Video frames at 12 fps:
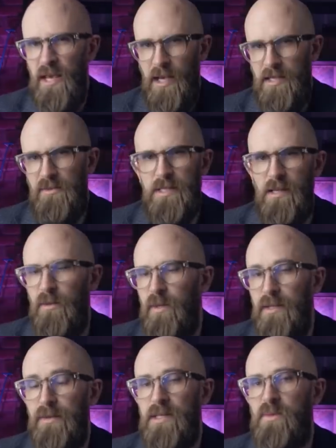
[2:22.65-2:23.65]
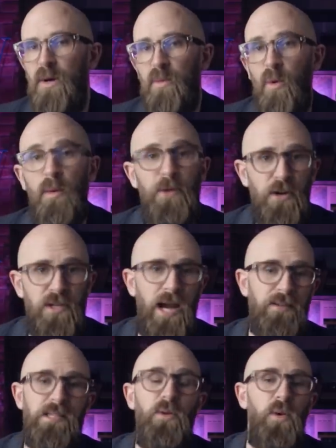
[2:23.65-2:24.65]
As a result, when the First World War broke
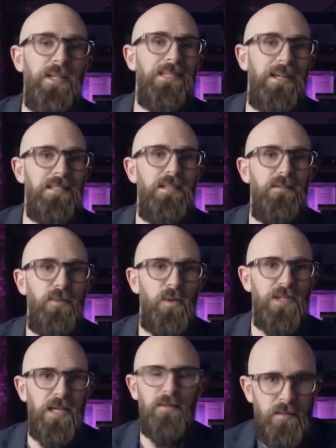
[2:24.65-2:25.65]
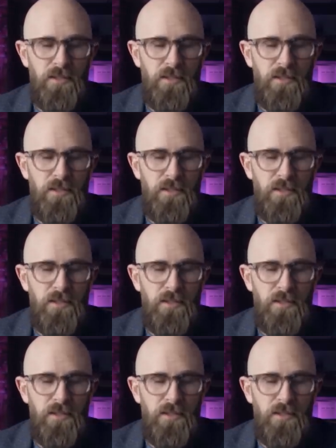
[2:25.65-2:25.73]
out in August 1914,